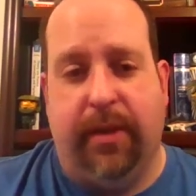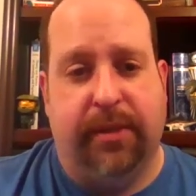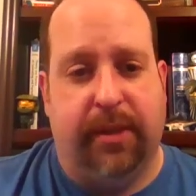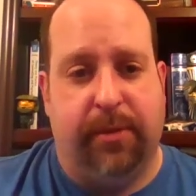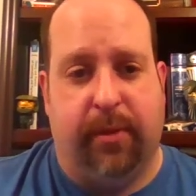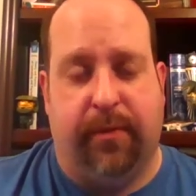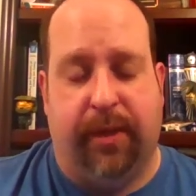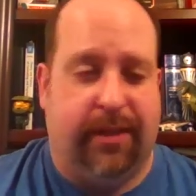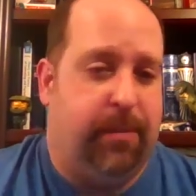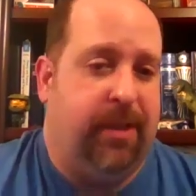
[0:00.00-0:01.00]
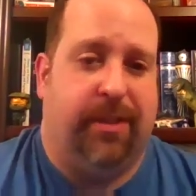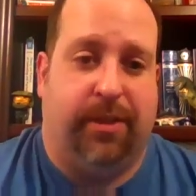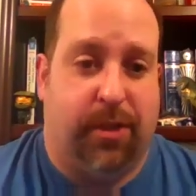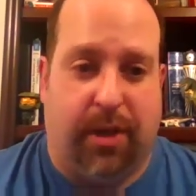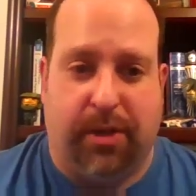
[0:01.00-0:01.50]
some sort of, it depends on
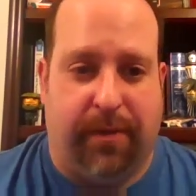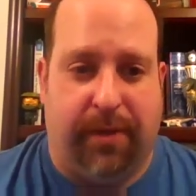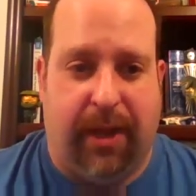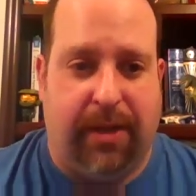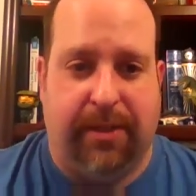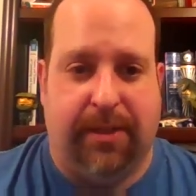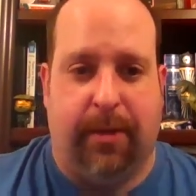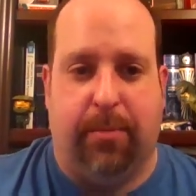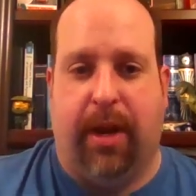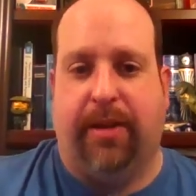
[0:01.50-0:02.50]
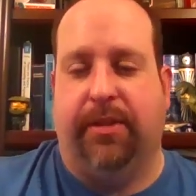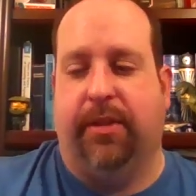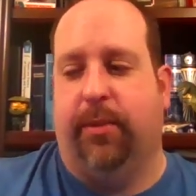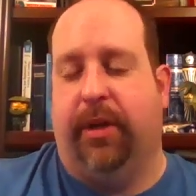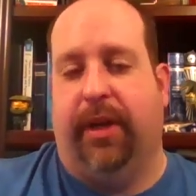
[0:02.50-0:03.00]
the structure of the agency or
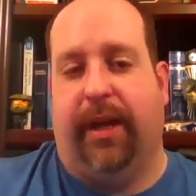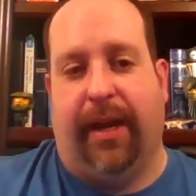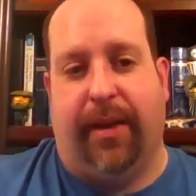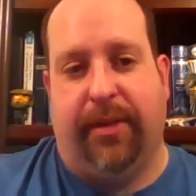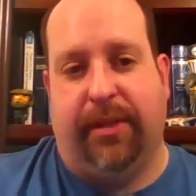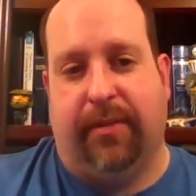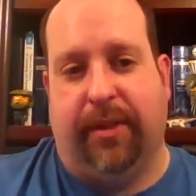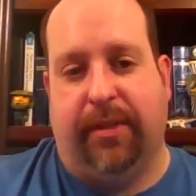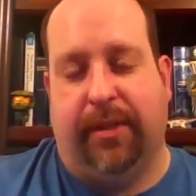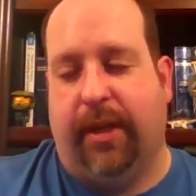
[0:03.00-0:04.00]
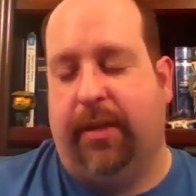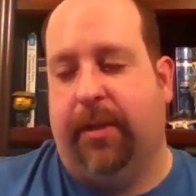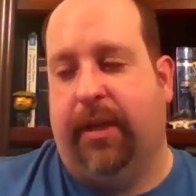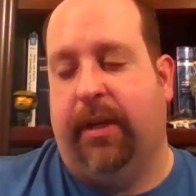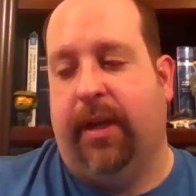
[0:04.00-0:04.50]
practice you're working at, how this stuff gets
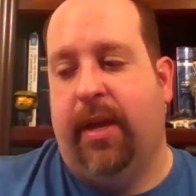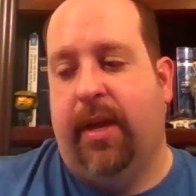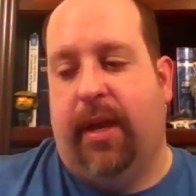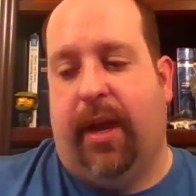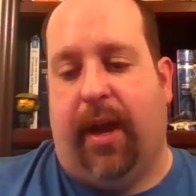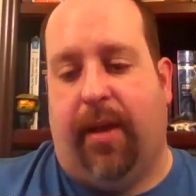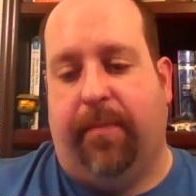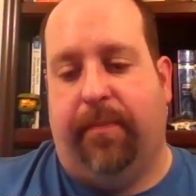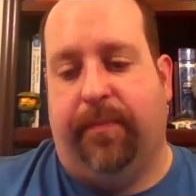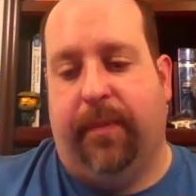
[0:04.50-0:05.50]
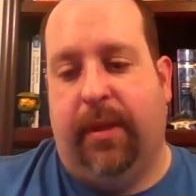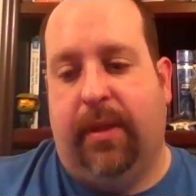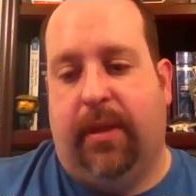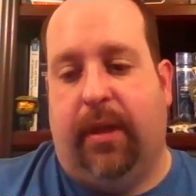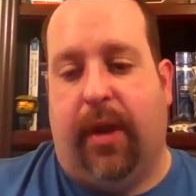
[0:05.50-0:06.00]
documented. um,
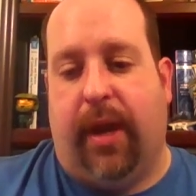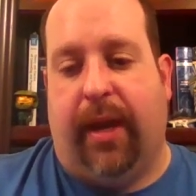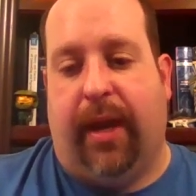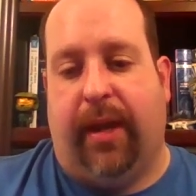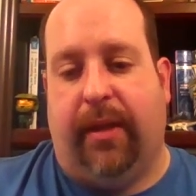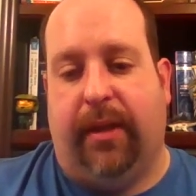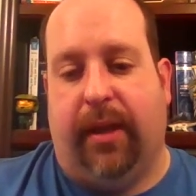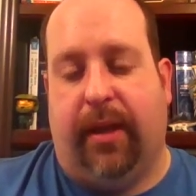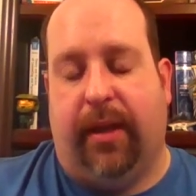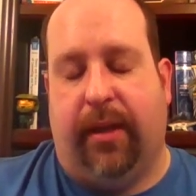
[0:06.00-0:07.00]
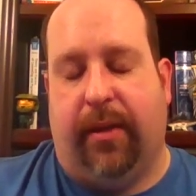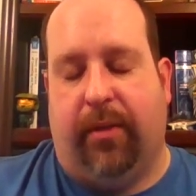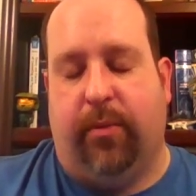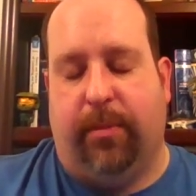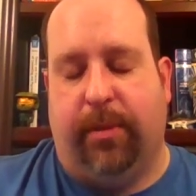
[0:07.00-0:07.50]
I had
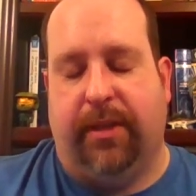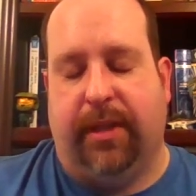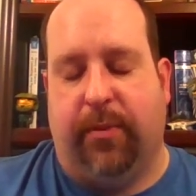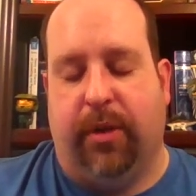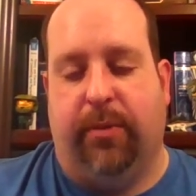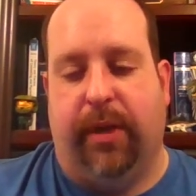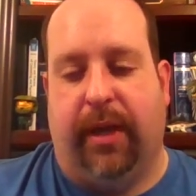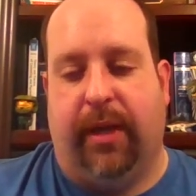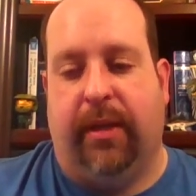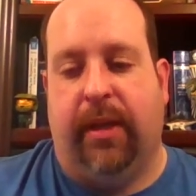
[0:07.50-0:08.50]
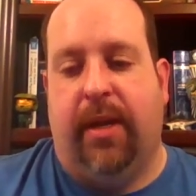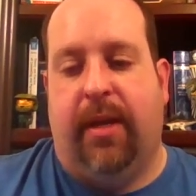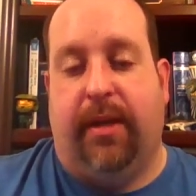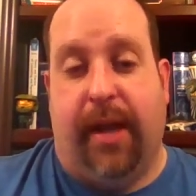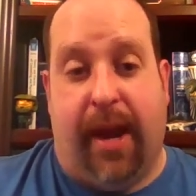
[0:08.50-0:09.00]
at one place I worked, we had
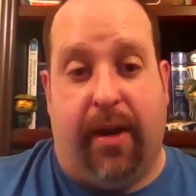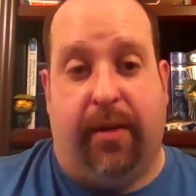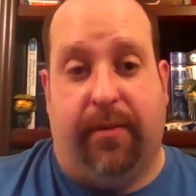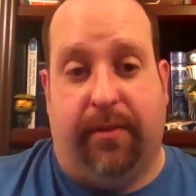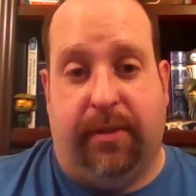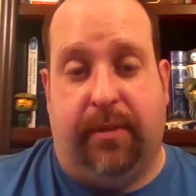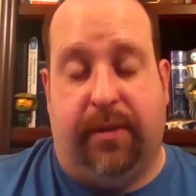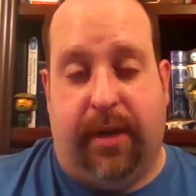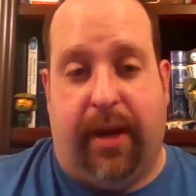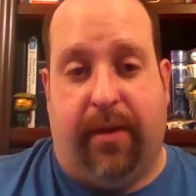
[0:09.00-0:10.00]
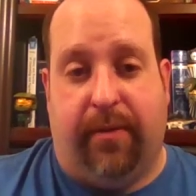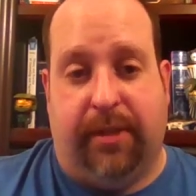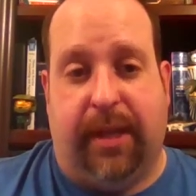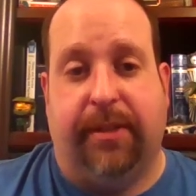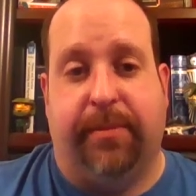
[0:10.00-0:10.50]
narrative
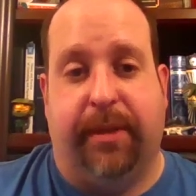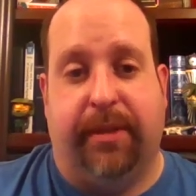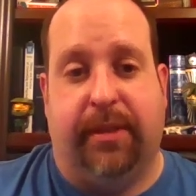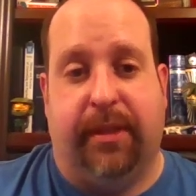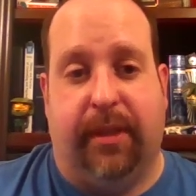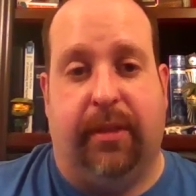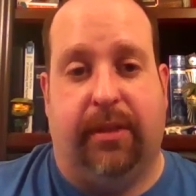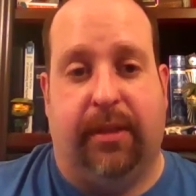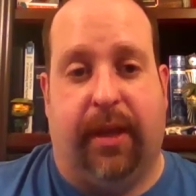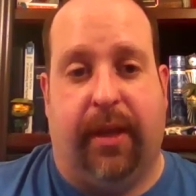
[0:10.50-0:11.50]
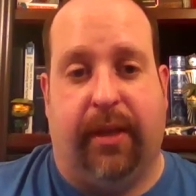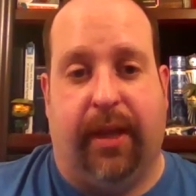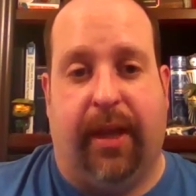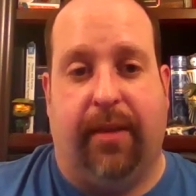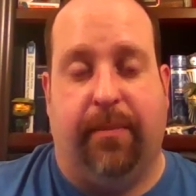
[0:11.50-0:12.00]
assessments that
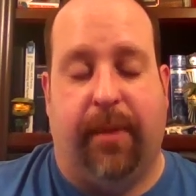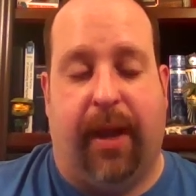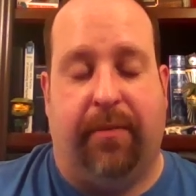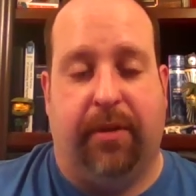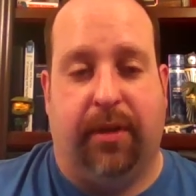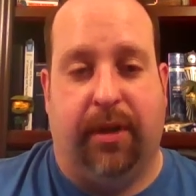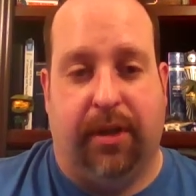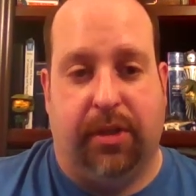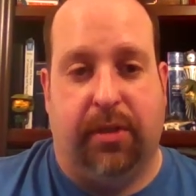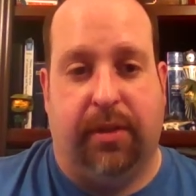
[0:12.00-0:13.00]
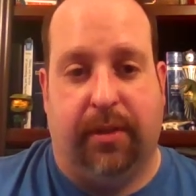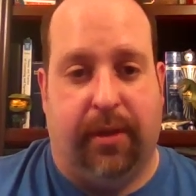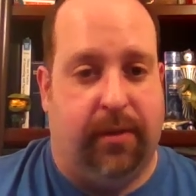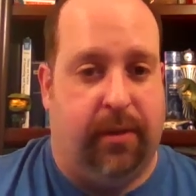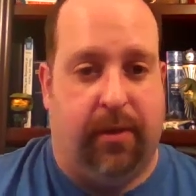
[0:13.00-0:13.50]
came after an
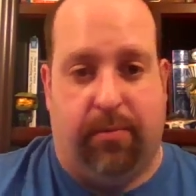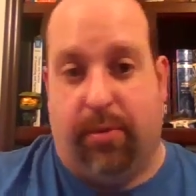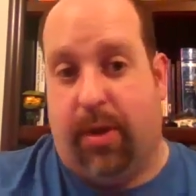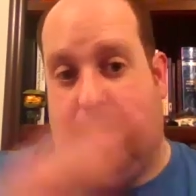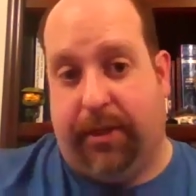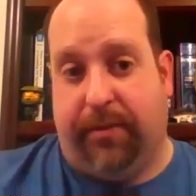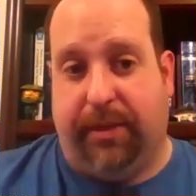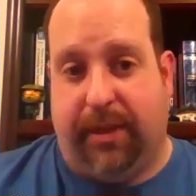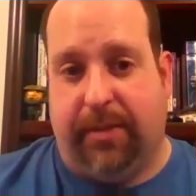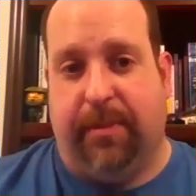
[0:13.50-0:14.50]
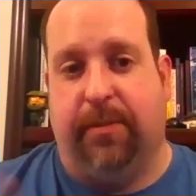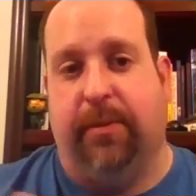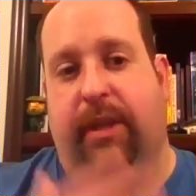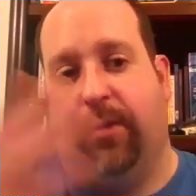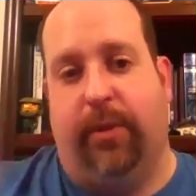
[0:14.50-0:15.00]
initial barrage of assessments
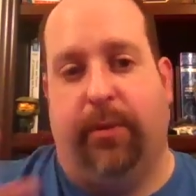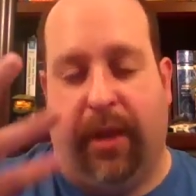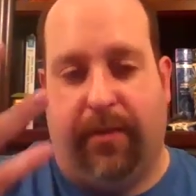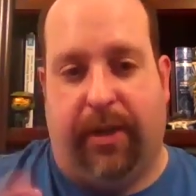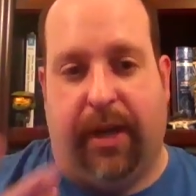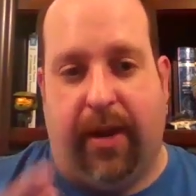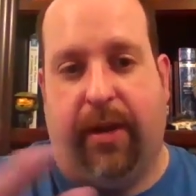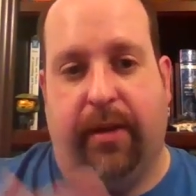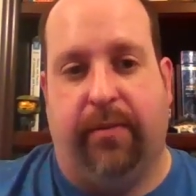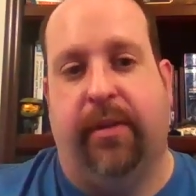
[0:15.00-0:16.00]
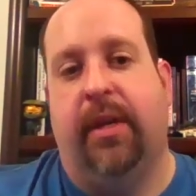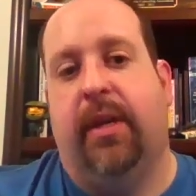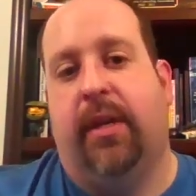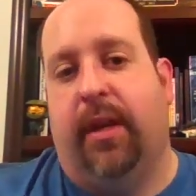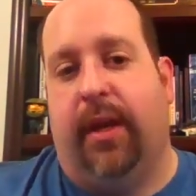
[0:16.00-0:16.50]
were done. We would have a narrative
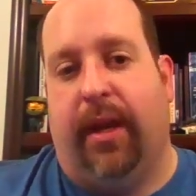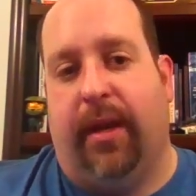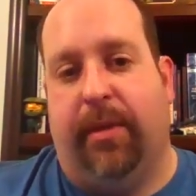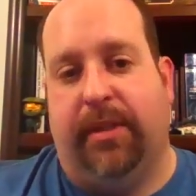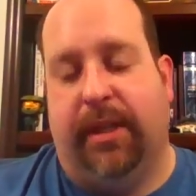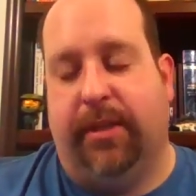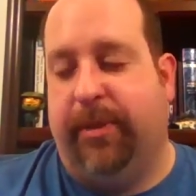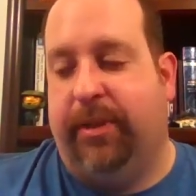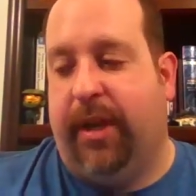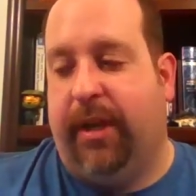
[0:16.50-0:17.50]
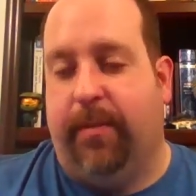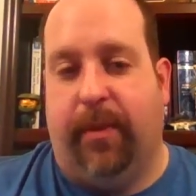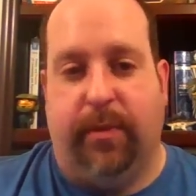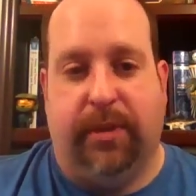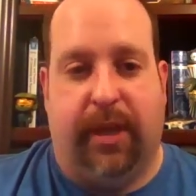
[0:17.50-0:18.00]
assessment
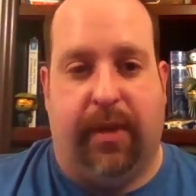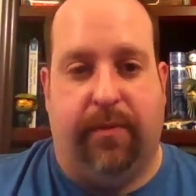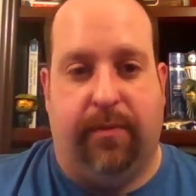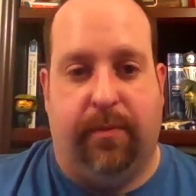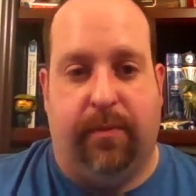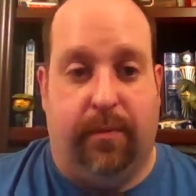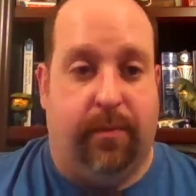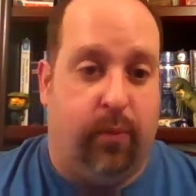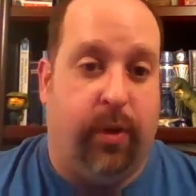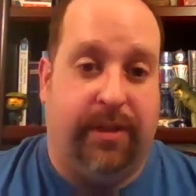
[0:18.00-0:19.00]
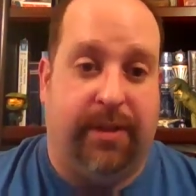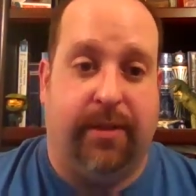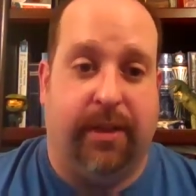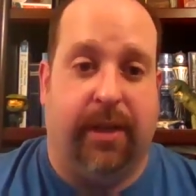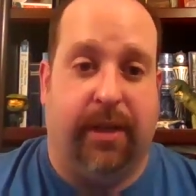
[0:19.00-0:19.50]
document that was kind of what it
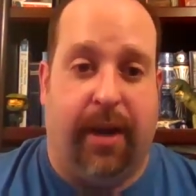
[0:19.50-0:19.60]
sounds like, a